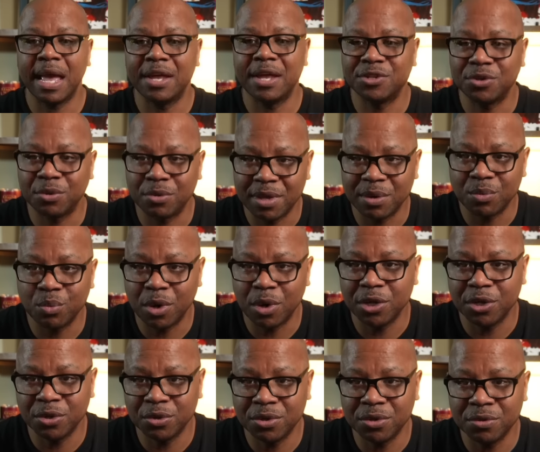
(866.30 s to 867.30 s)
And so, then what do
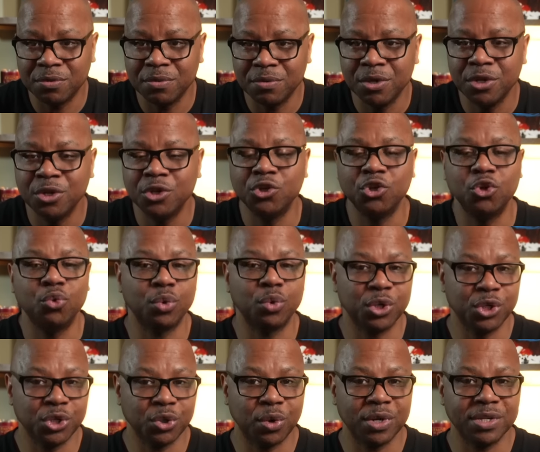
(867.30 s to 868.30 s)
you do? You
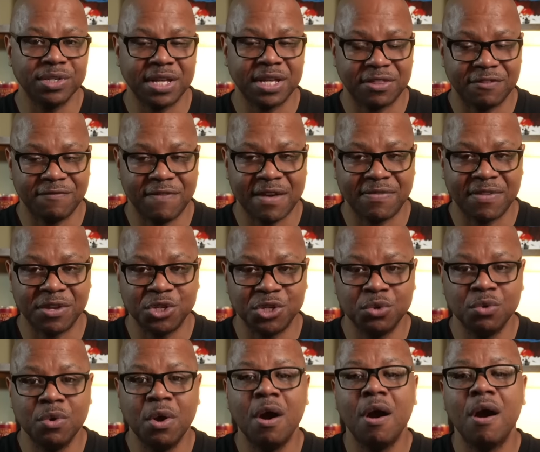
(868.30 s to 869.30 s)
rejoice at the fact that
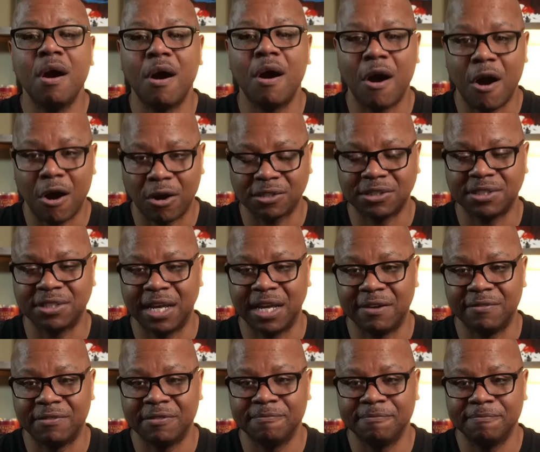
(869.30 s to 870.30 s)
you are saved.